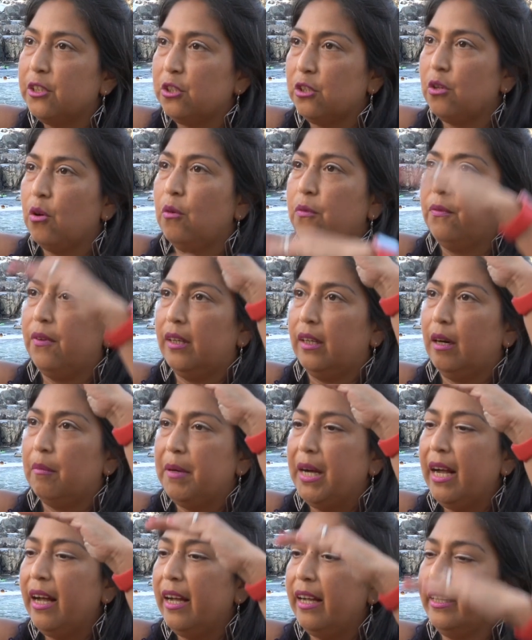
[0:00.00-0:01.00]
is so far up
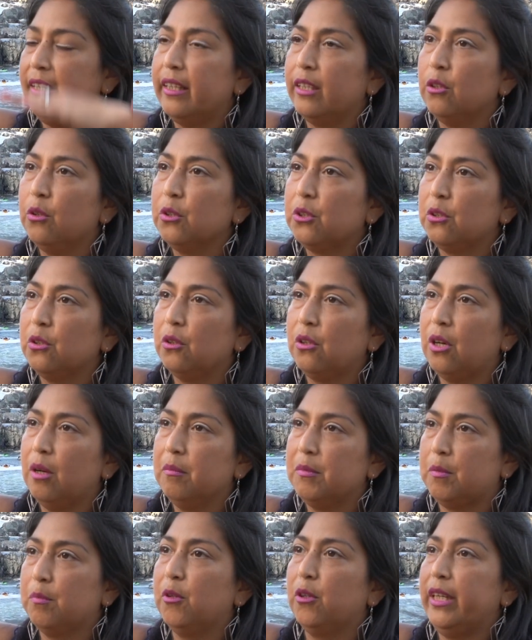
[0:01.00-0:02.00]
high it also
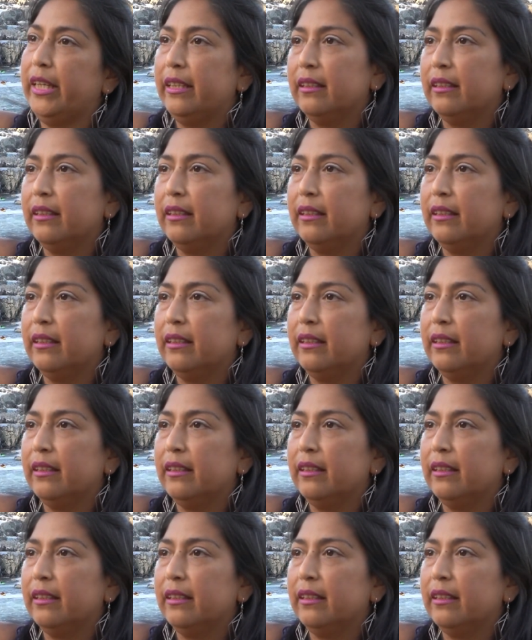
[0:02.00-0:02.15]
comes more